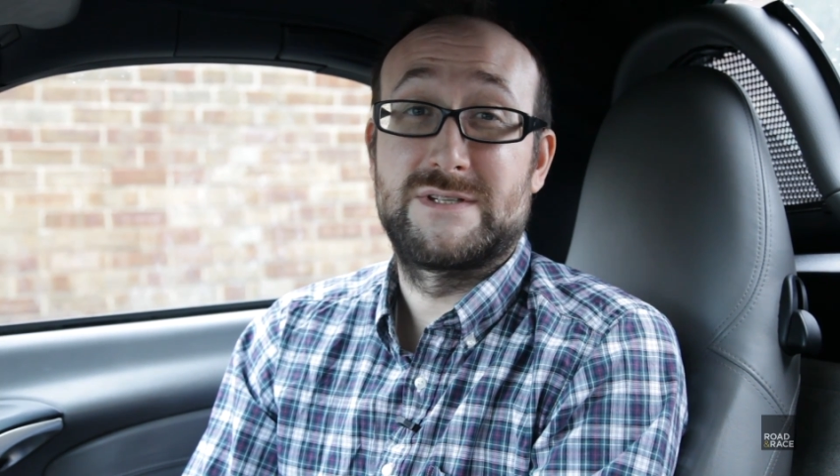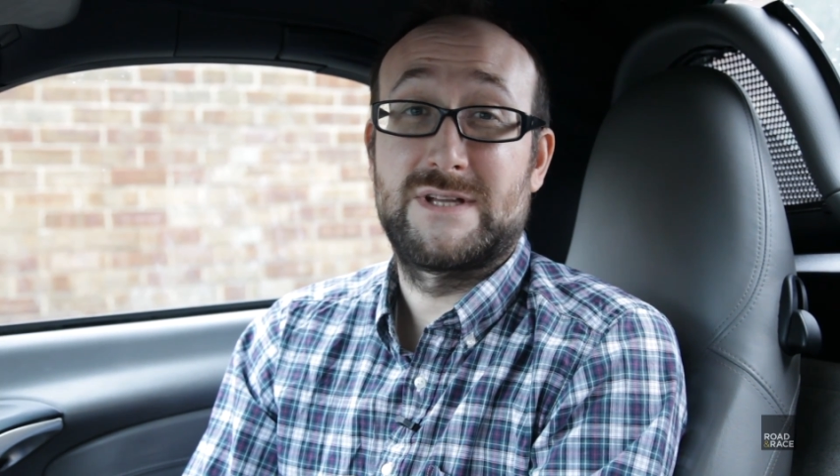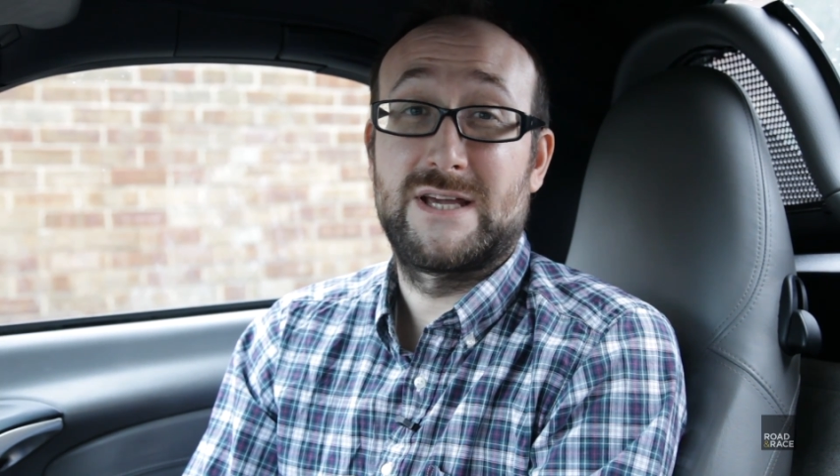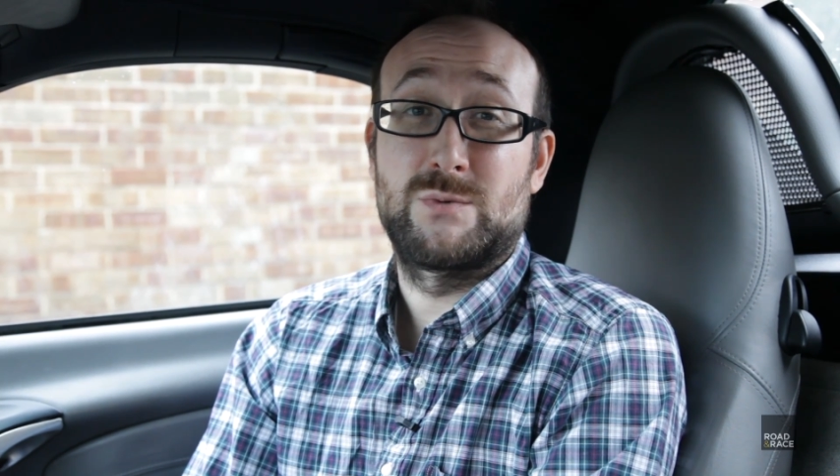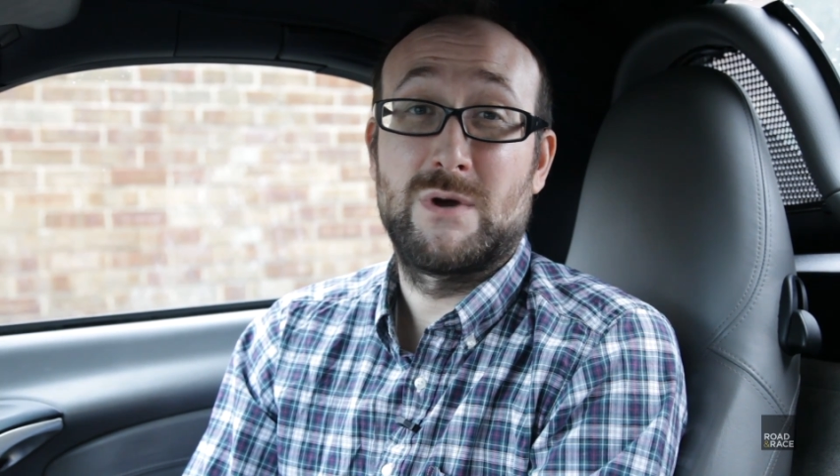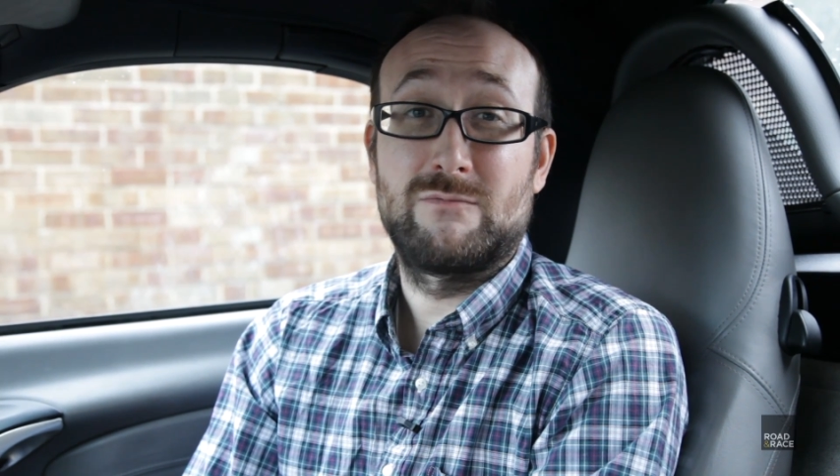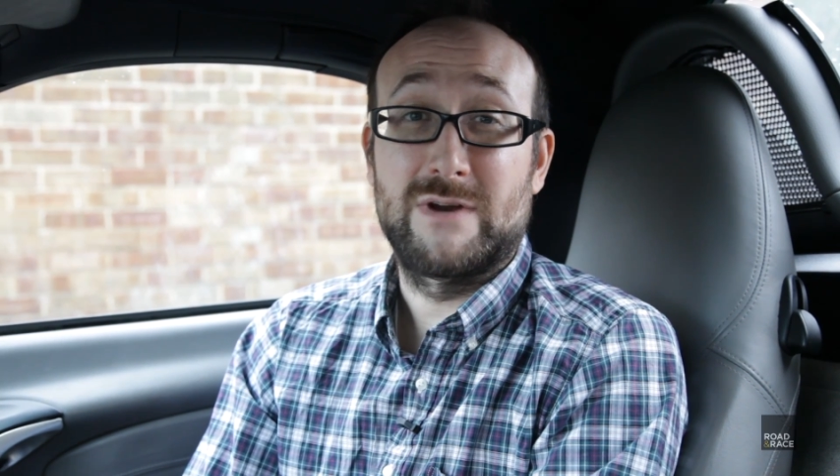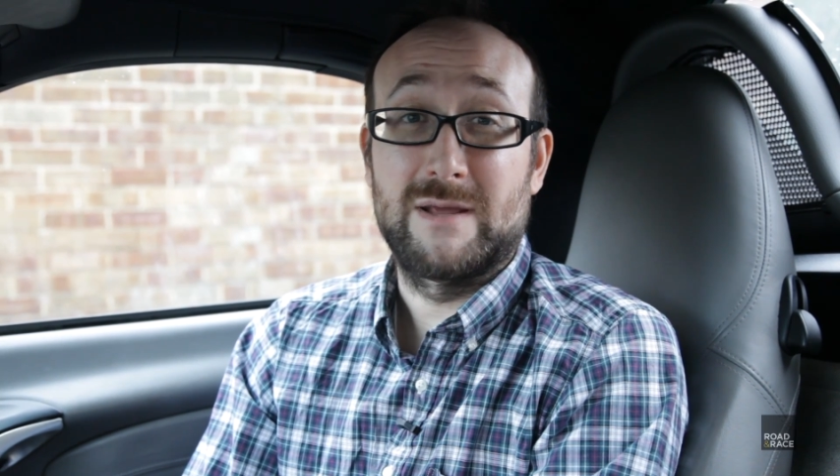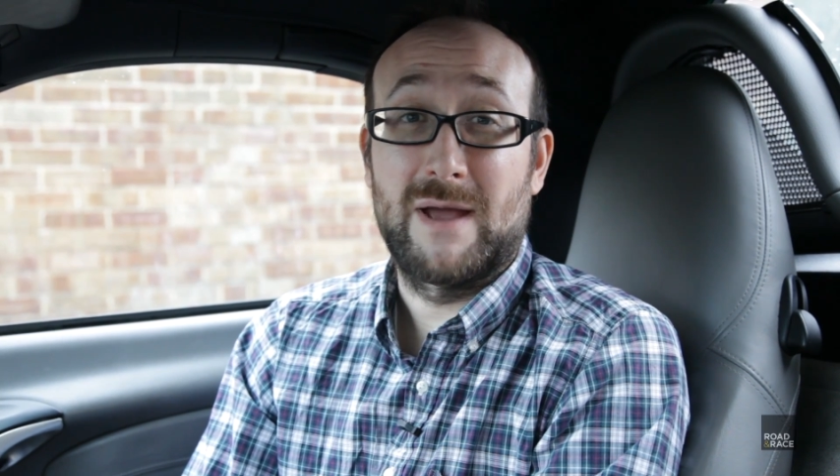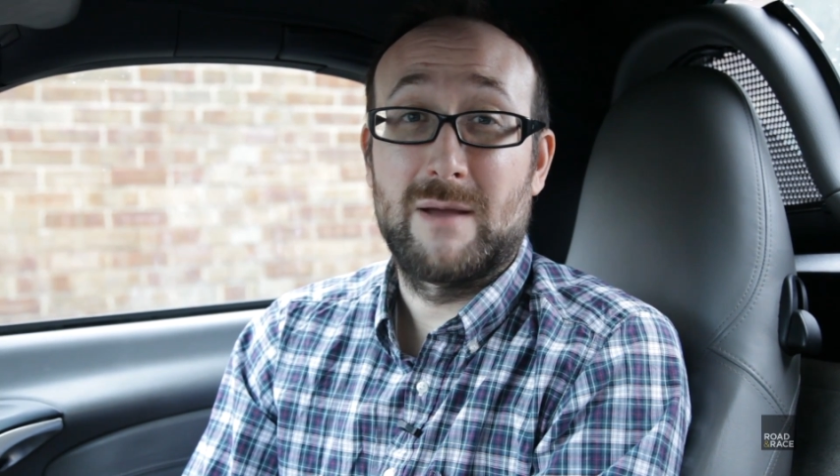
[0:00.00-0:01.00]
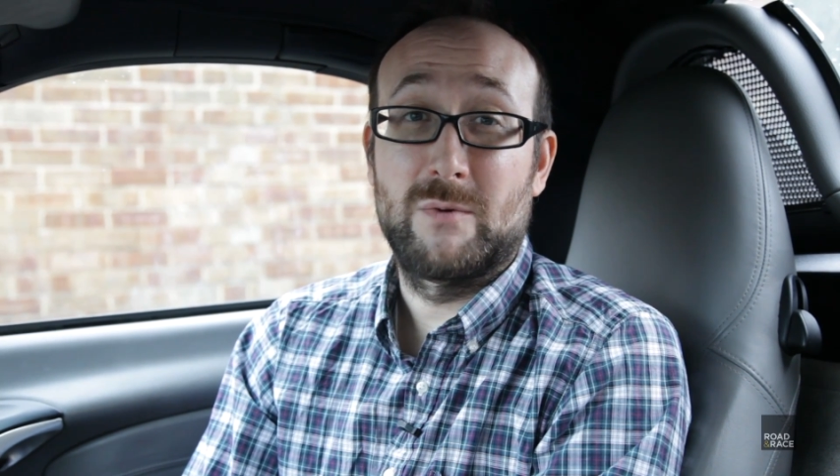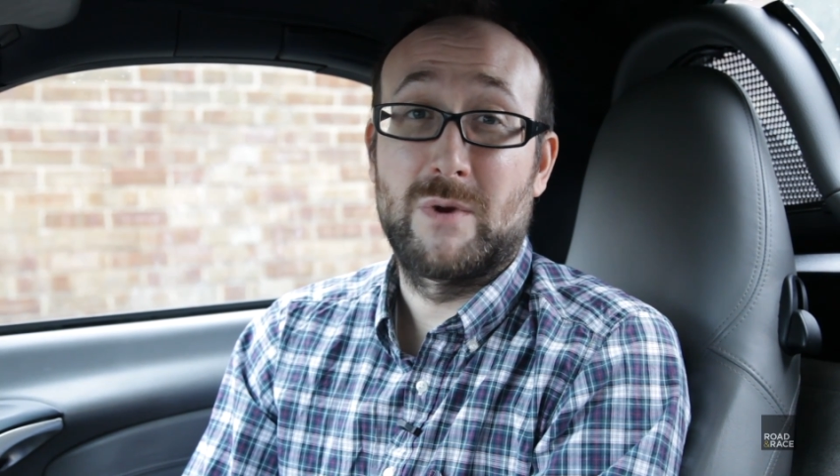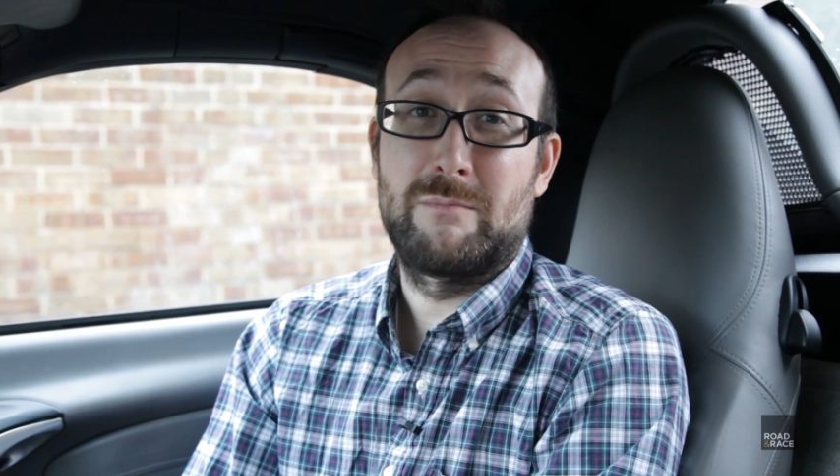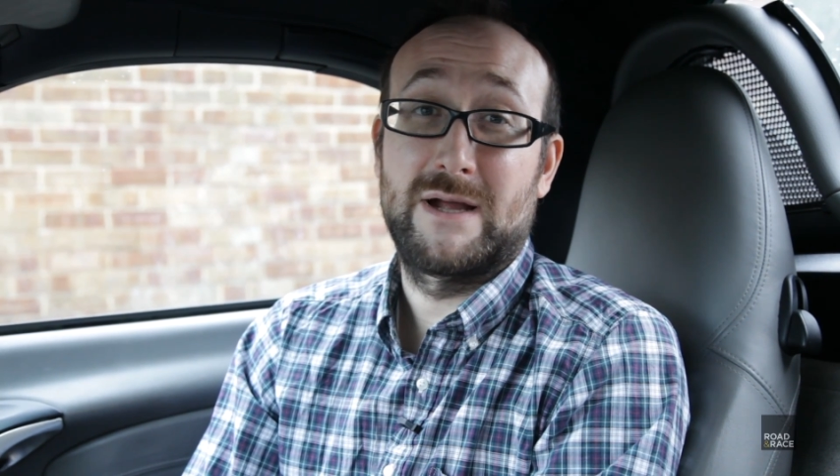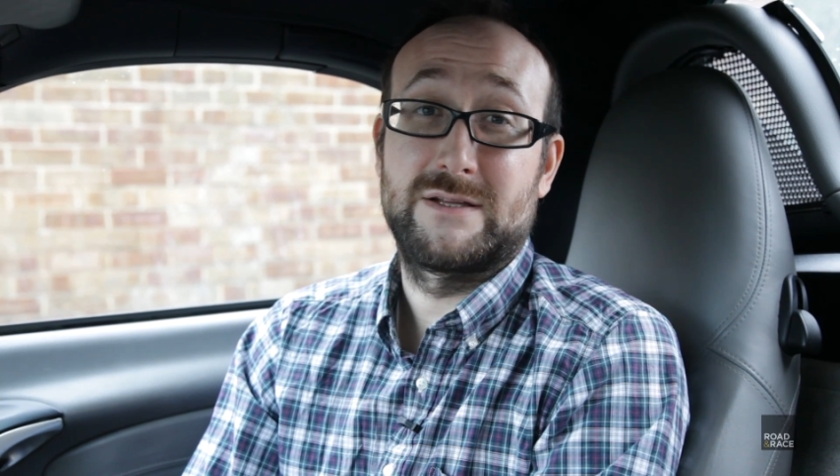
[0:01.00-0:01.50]
stage 1 remap and
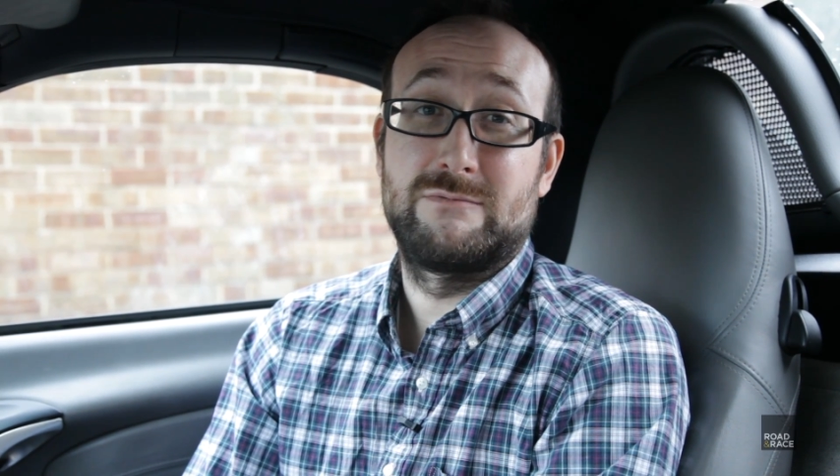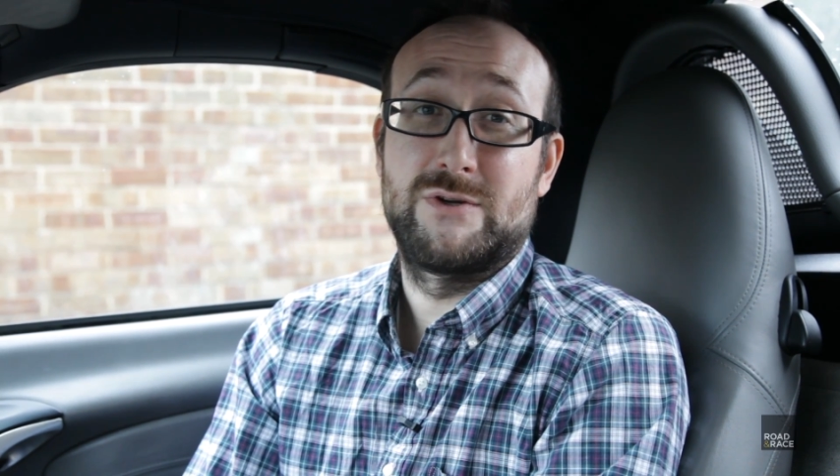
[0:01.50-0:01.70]
went back to